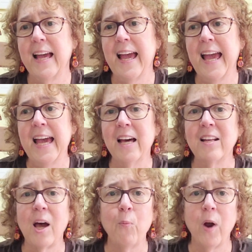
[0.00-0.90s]

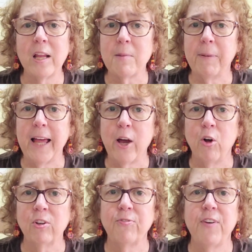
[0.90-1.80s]
And I wanted to play
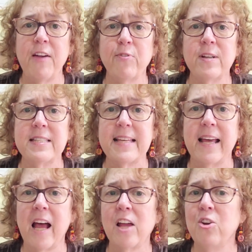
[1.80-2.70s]
old favorites,
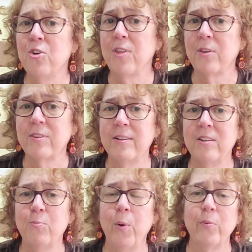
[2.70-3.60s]
and I knew that
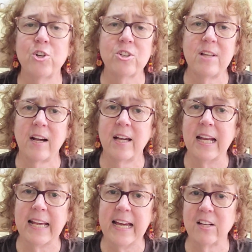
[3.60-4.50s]
we were just not going
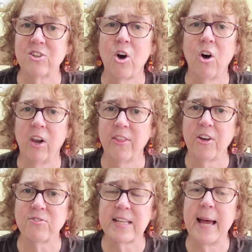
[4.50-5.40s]
to get to all of
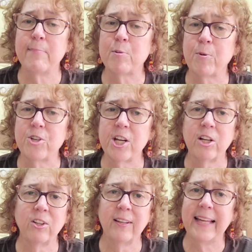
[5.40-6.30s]
those games,
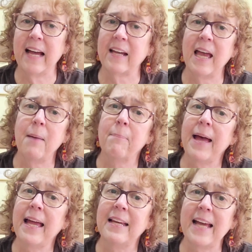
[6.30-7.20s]
particularly a
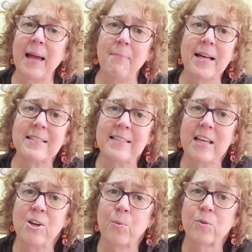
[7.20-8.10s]
campaign game as the
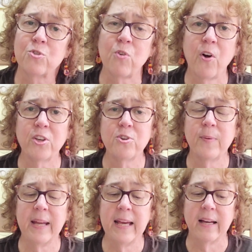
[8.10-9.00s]
year was drawing to
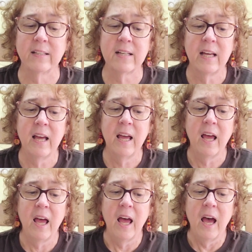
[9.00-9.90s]
an end.
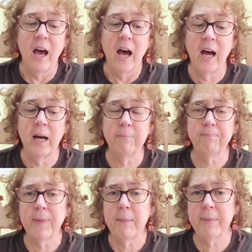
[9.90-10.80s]

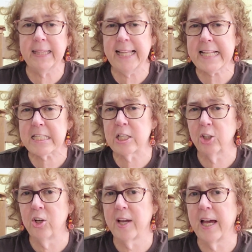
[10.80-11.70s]
But let's
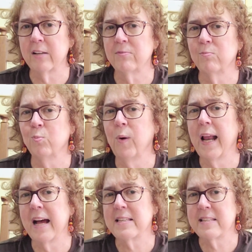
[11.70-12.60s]
look at what
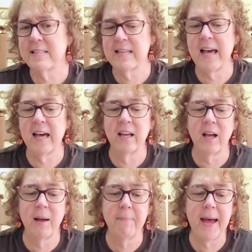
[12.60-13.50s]
I said
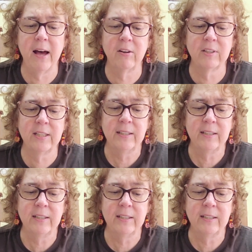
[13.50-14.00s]
about